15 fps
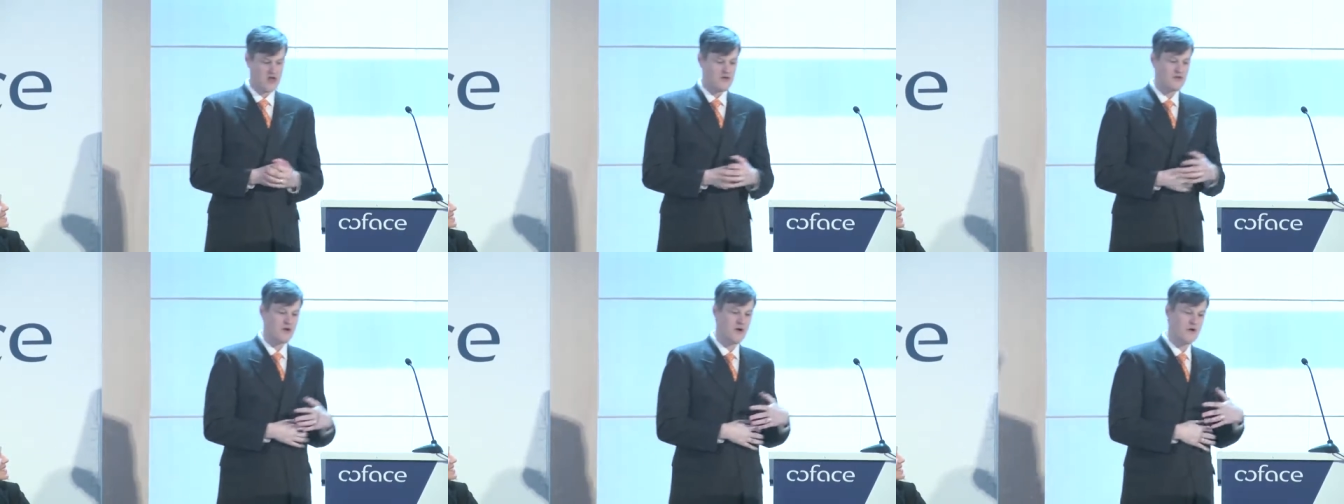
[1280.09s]

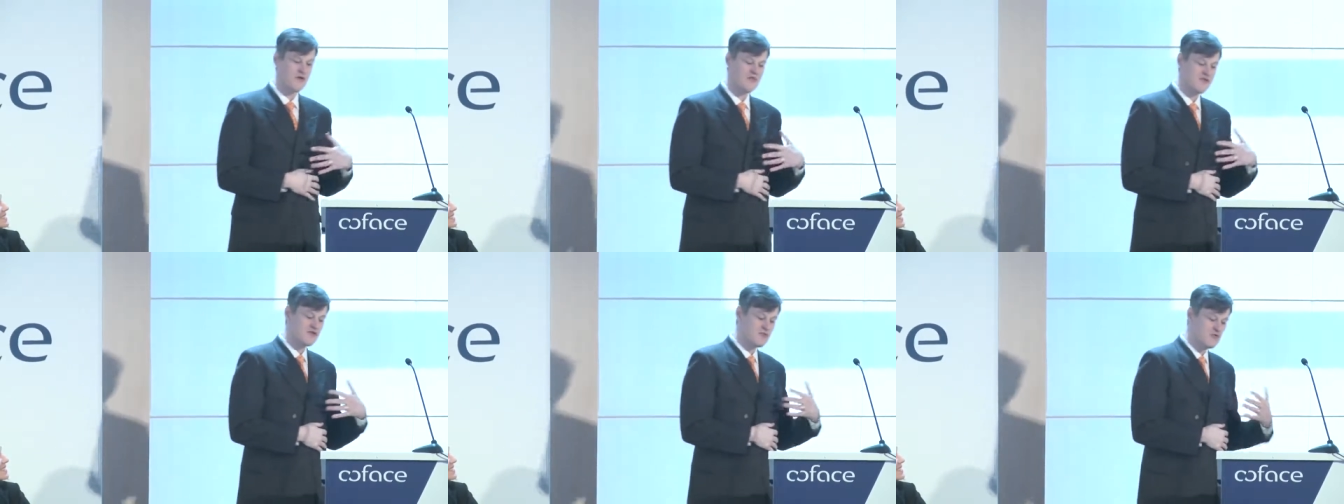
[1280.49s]
So
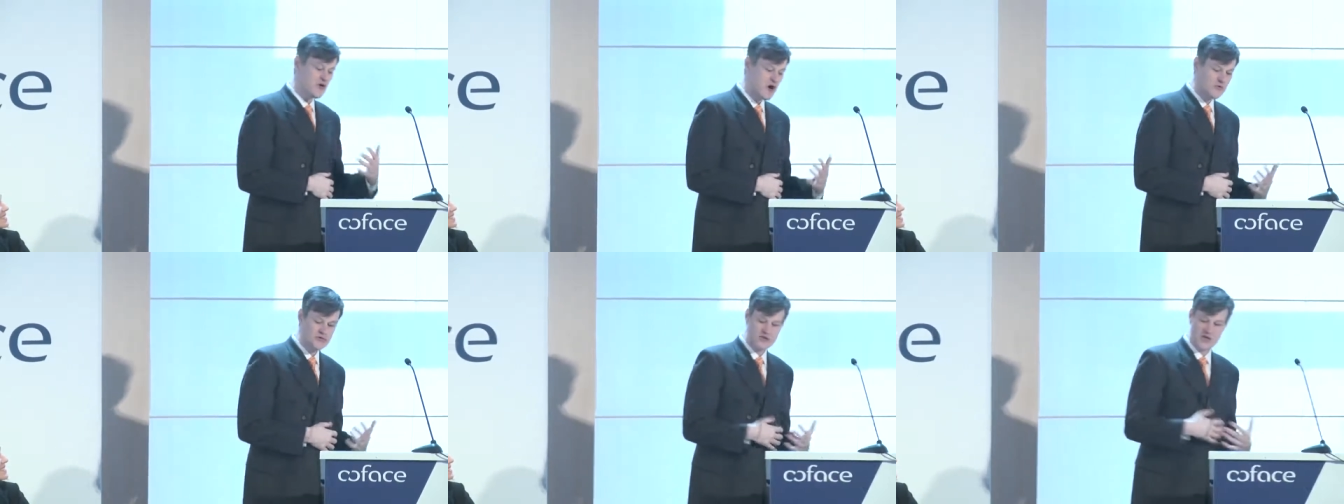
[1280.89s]
this
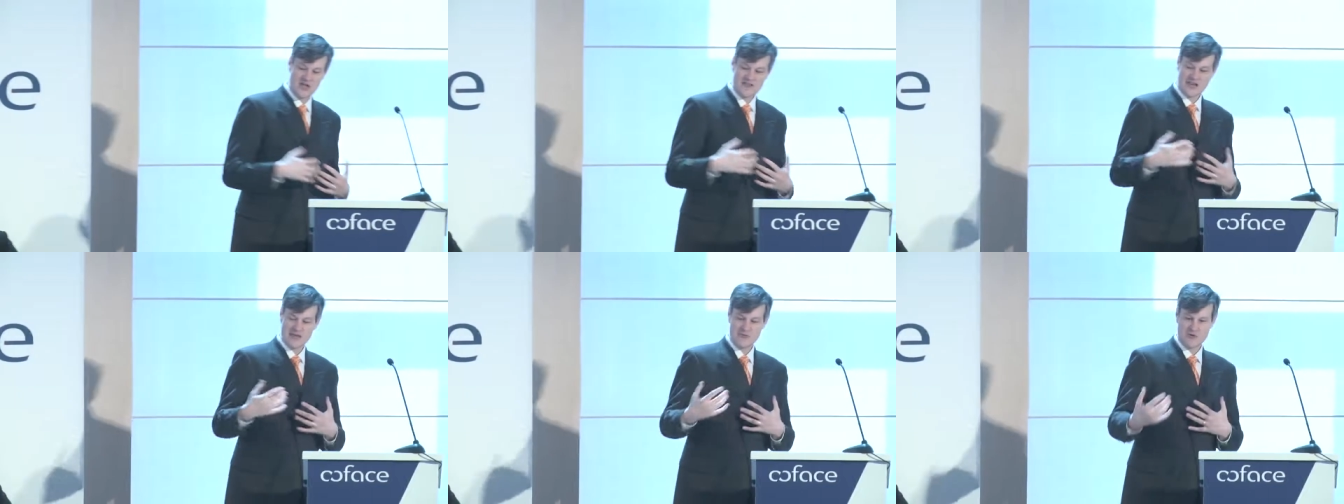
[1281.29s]
approach
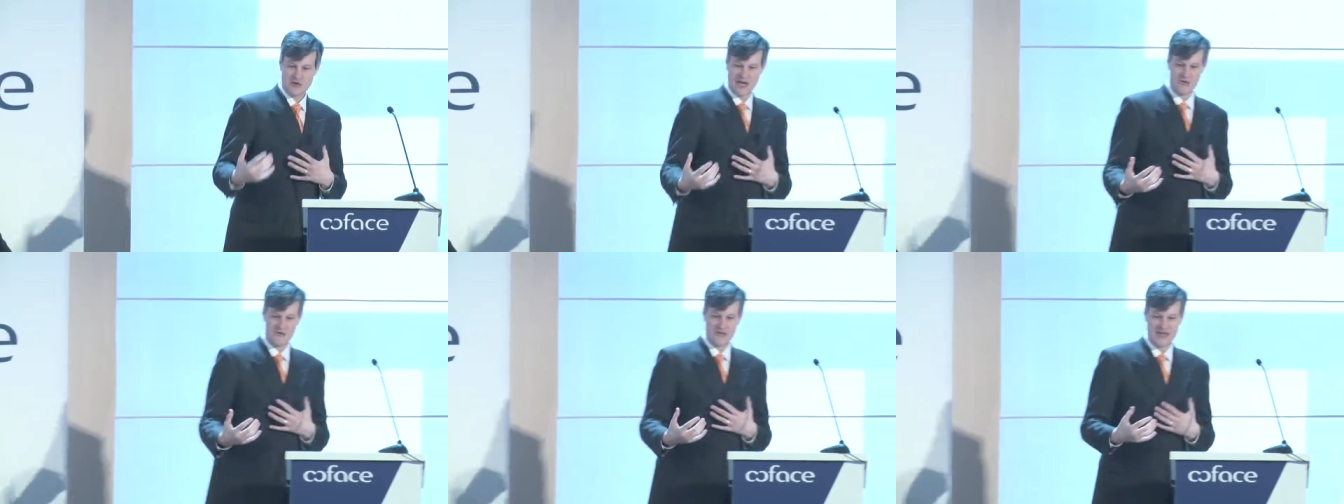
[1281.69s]
that I'm
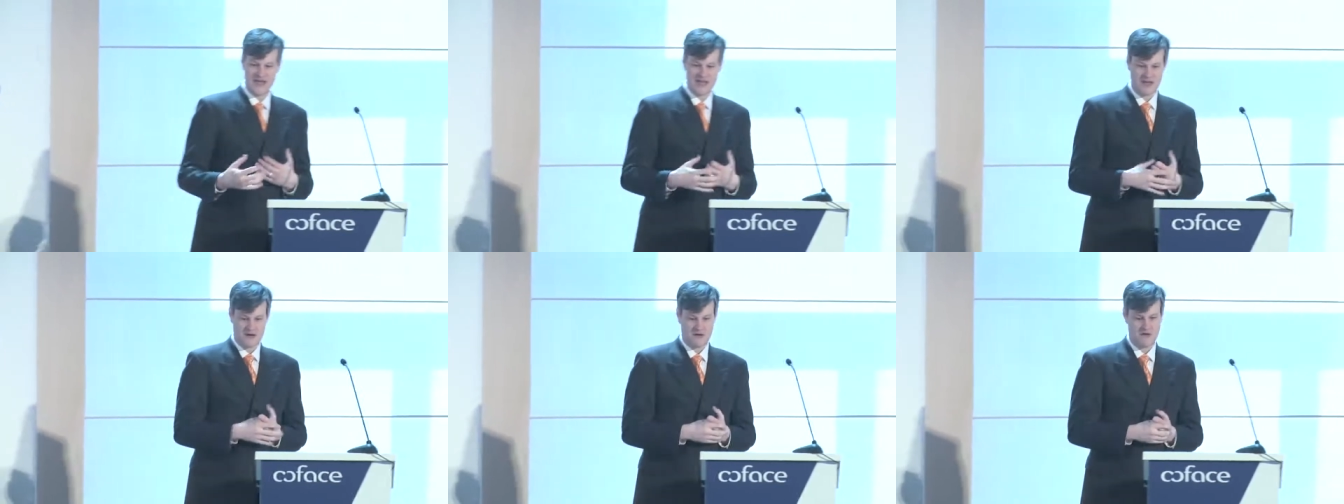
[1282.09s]
trying to
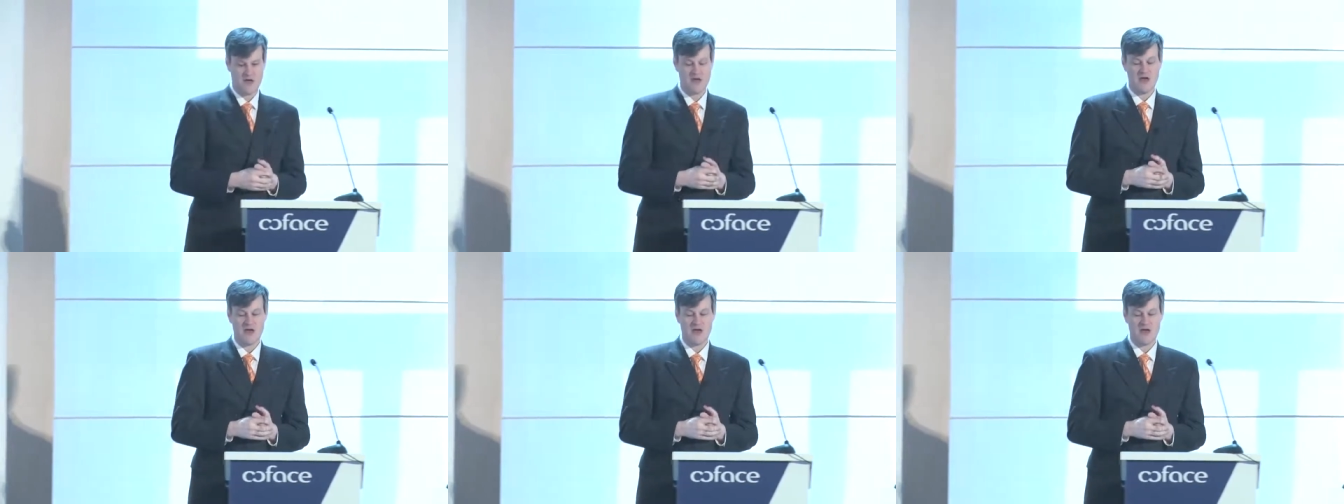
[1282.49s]
lay here,